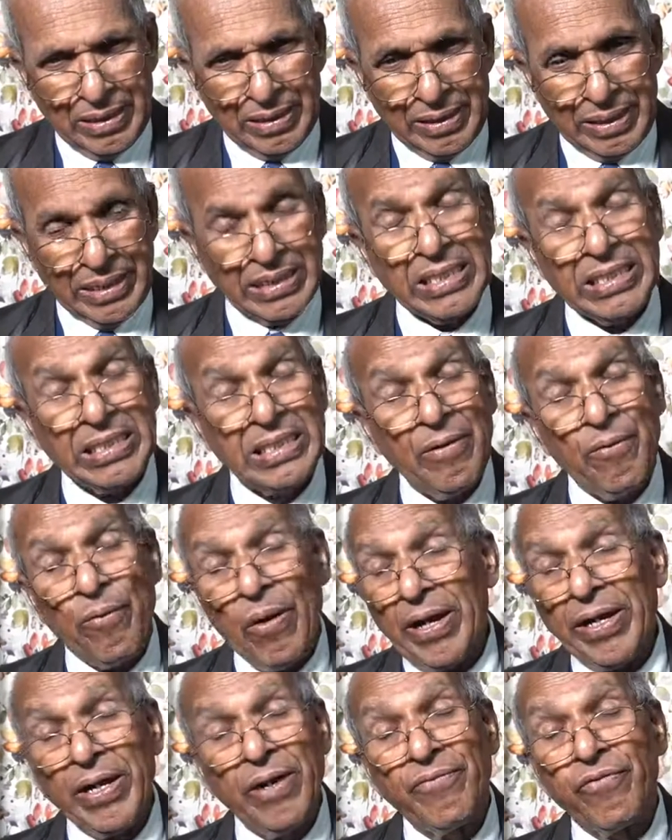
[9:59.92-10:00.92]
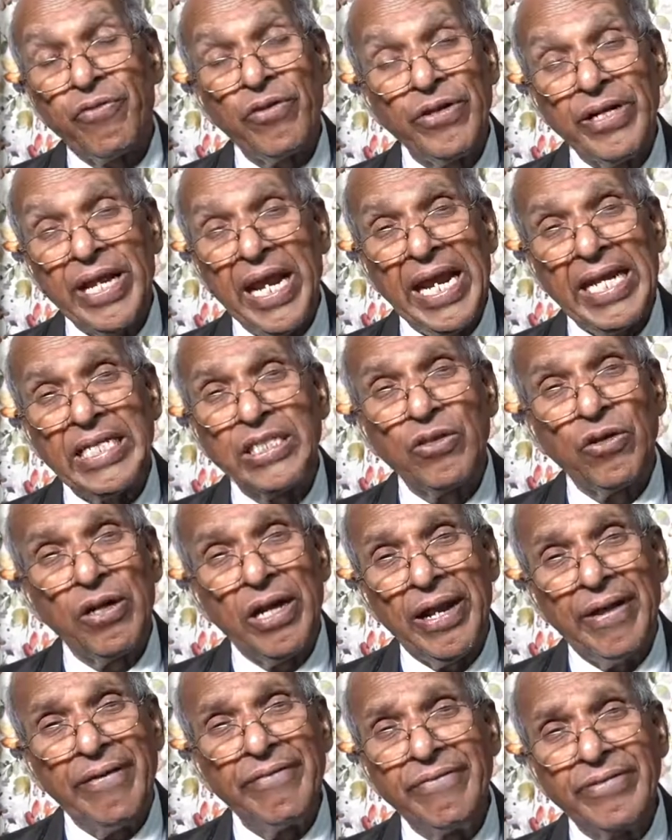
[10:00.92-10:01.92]
This is a wonderful day to
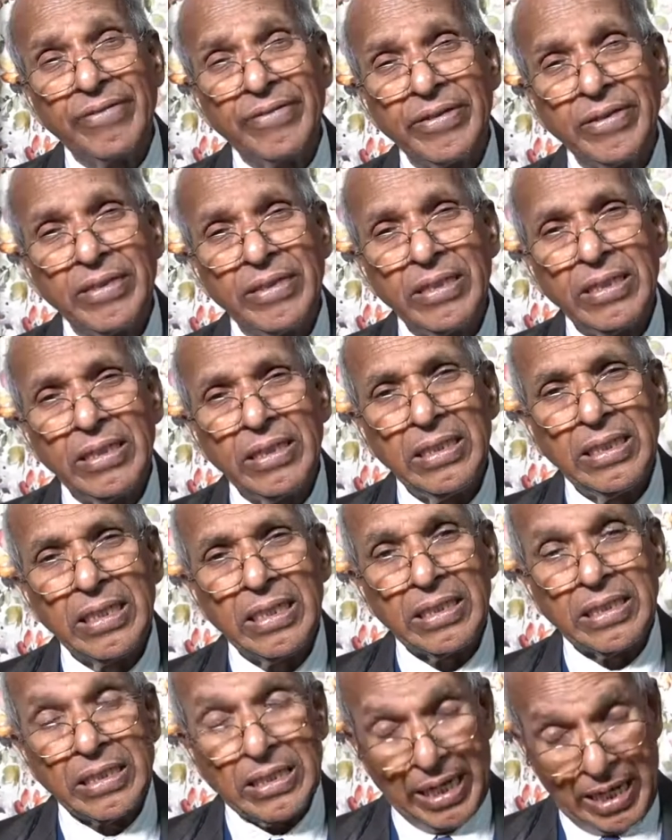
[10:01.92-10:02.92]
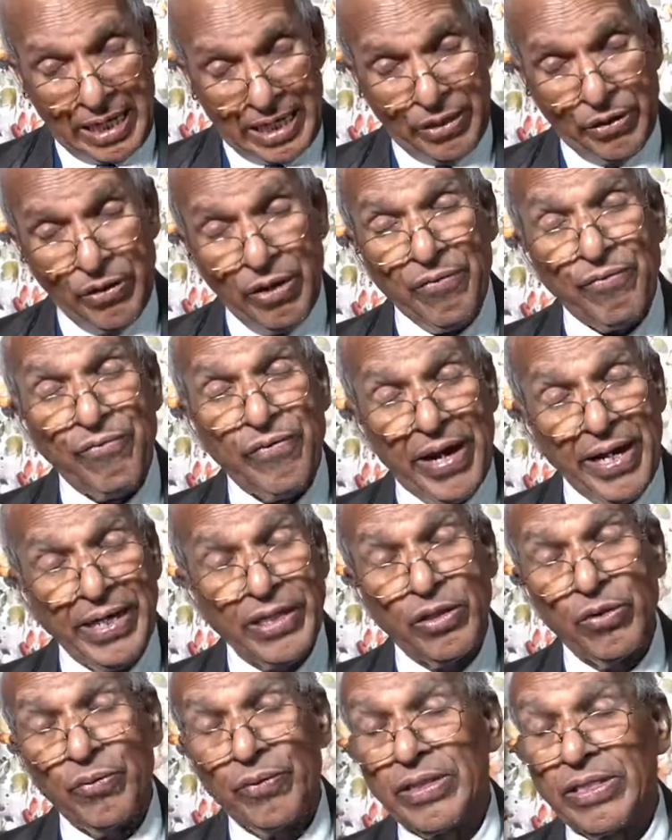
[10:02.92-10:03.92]
live. Share your
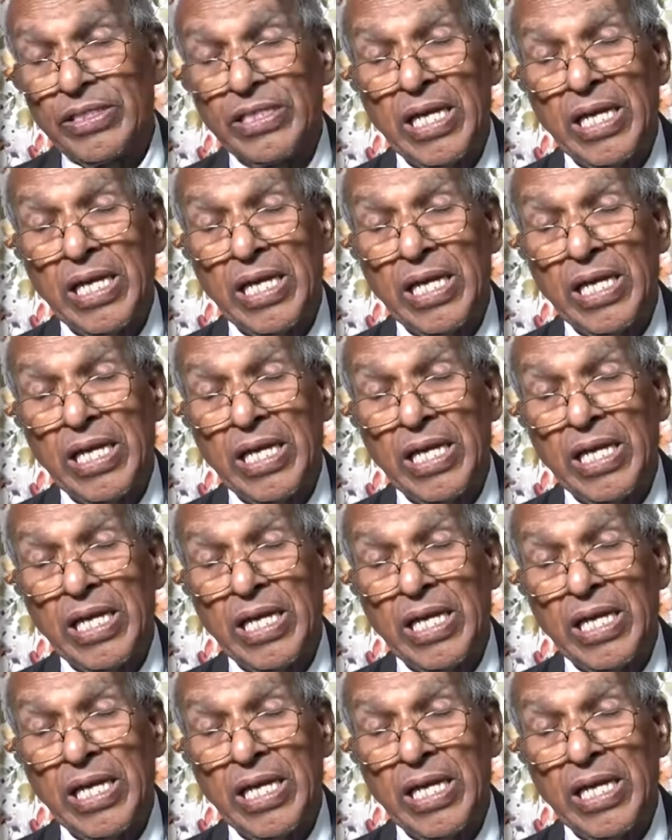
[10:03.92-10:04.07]
faith with